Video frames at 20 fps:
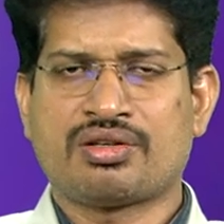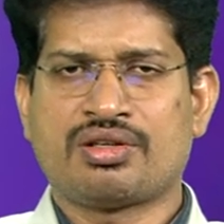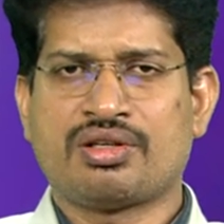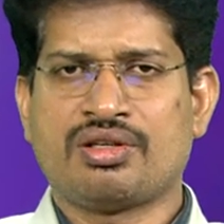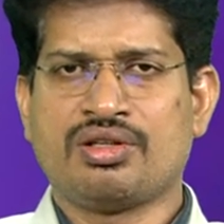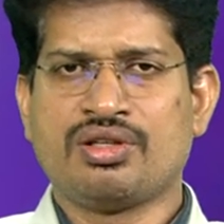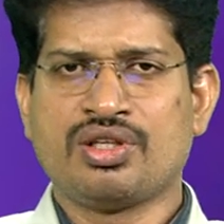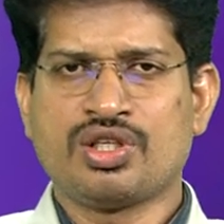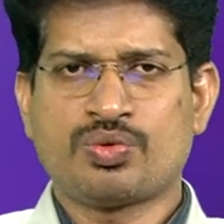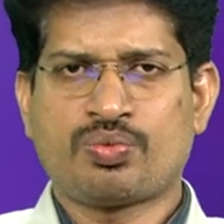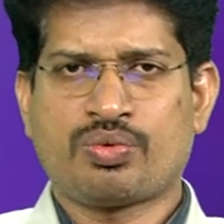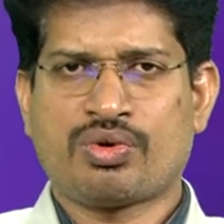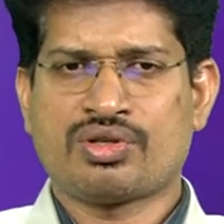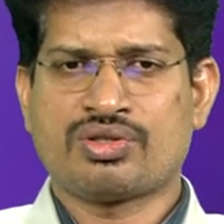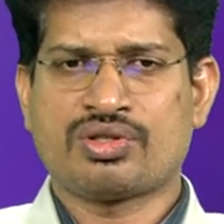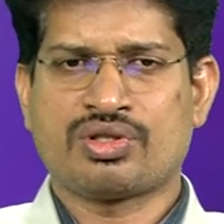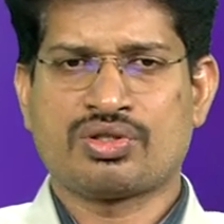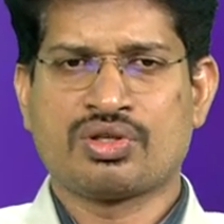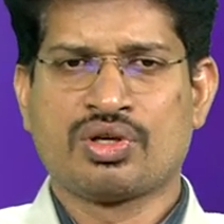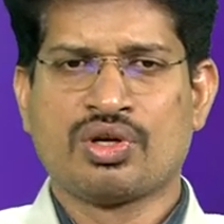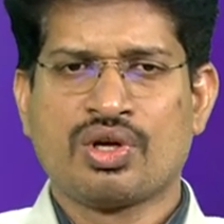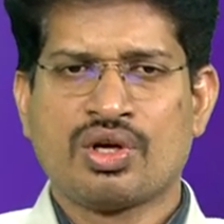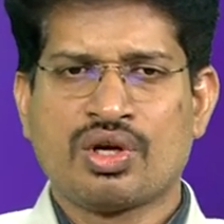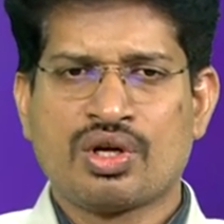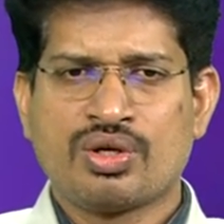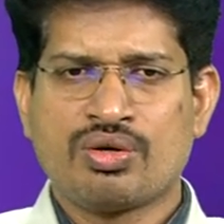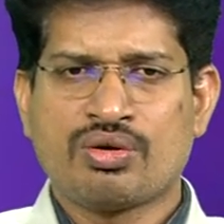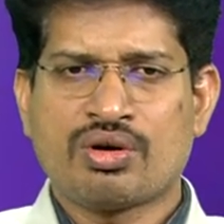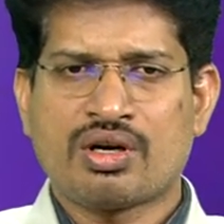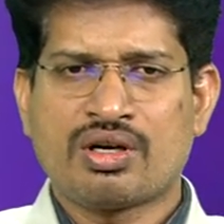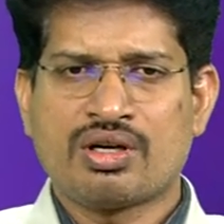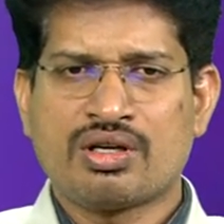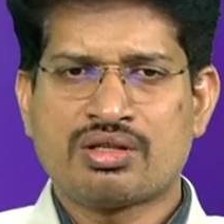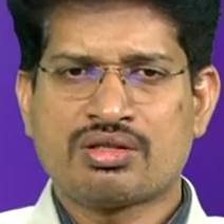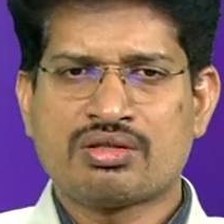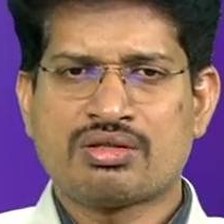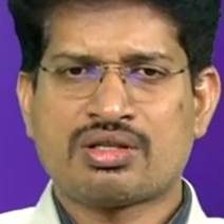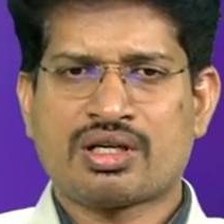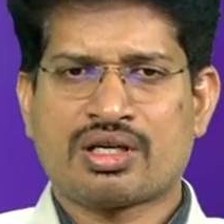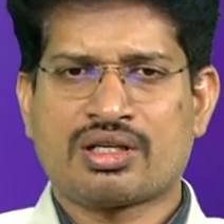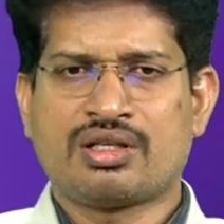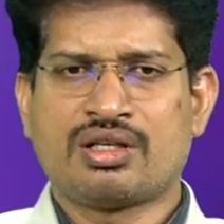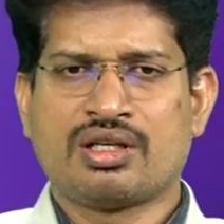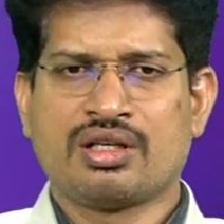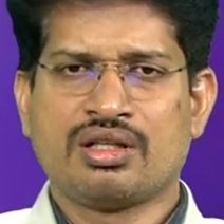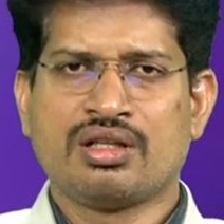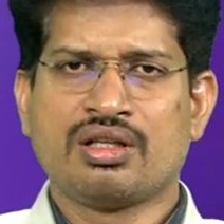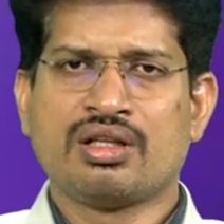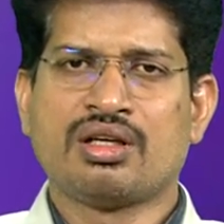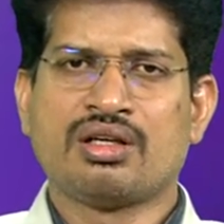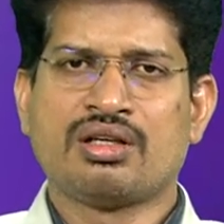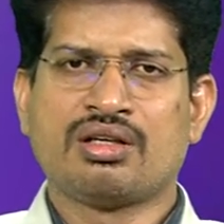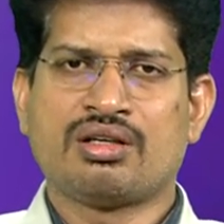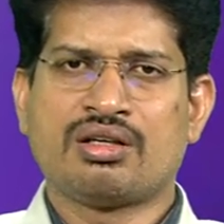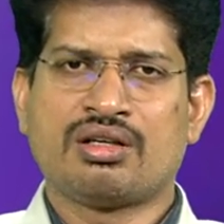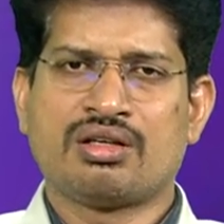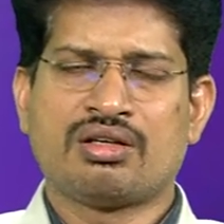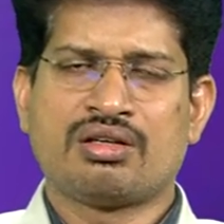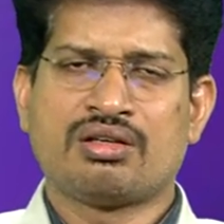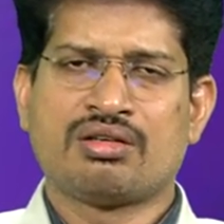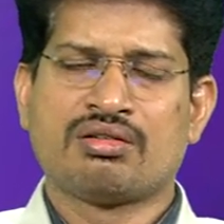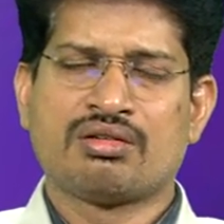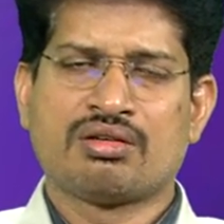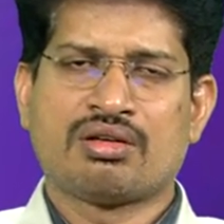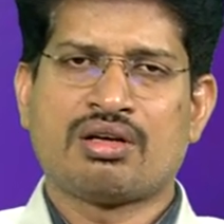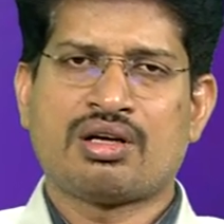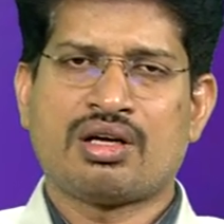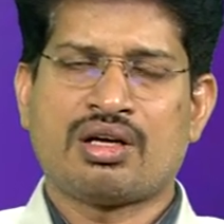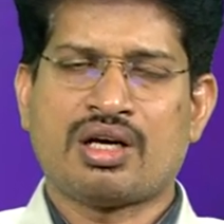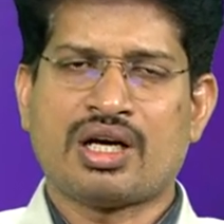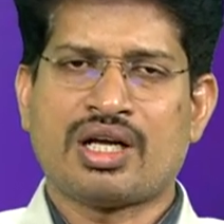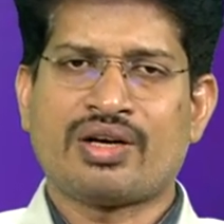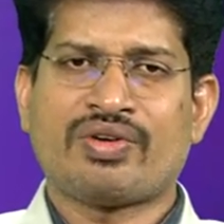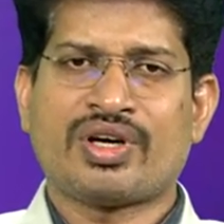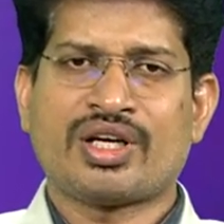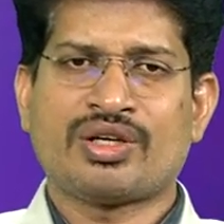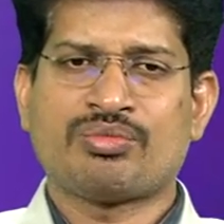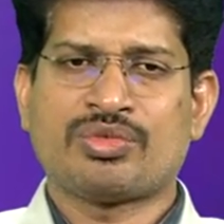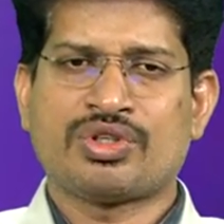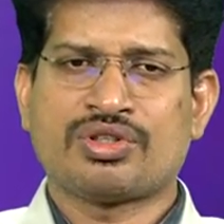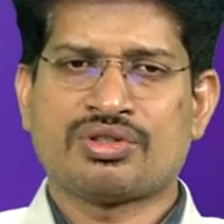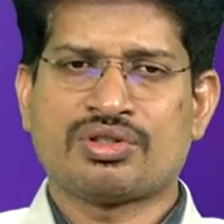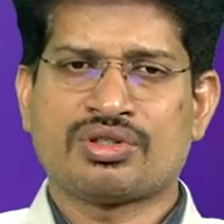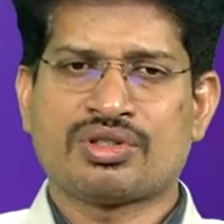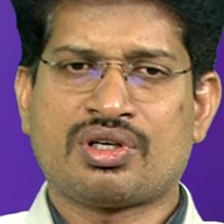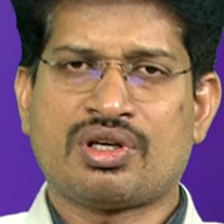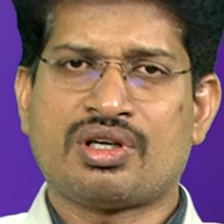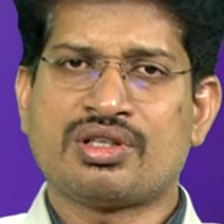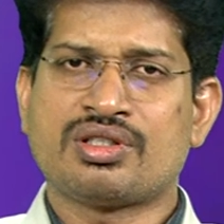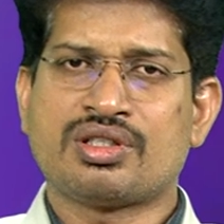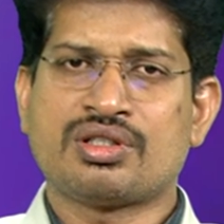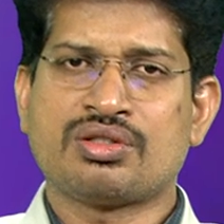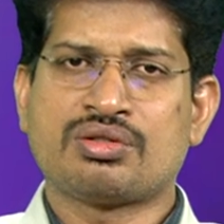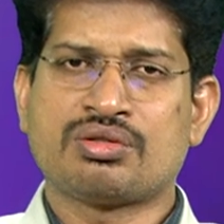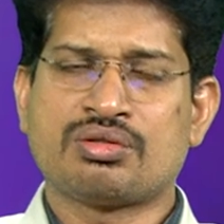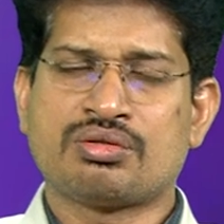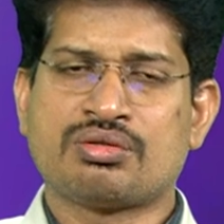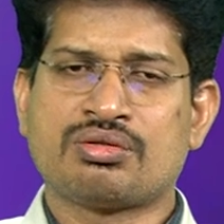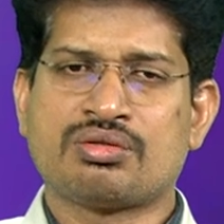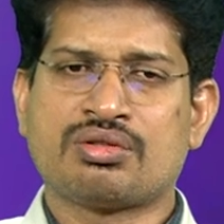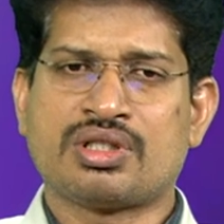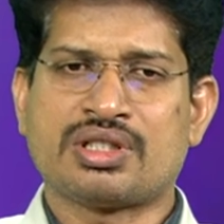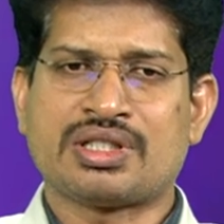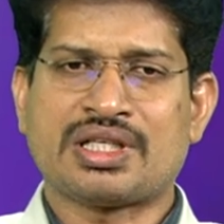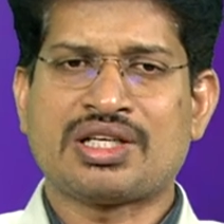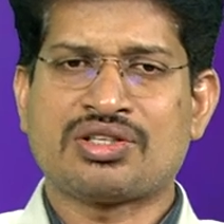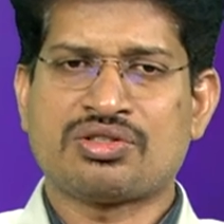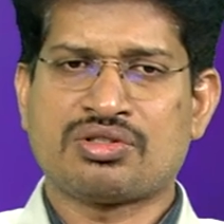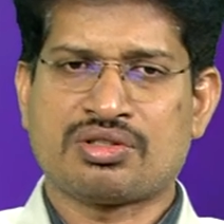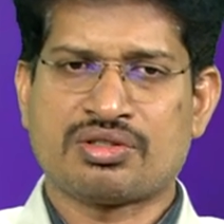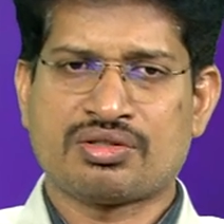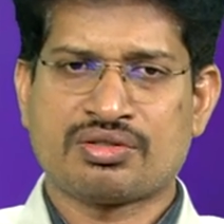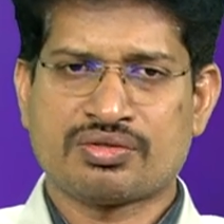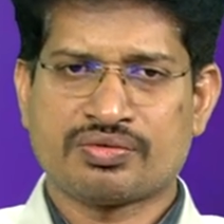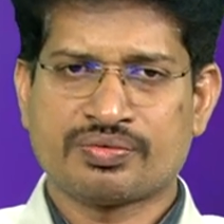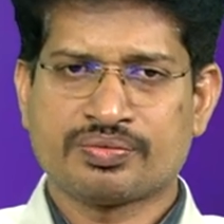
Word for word: In this process, you are destructing the environment, causing to disasters.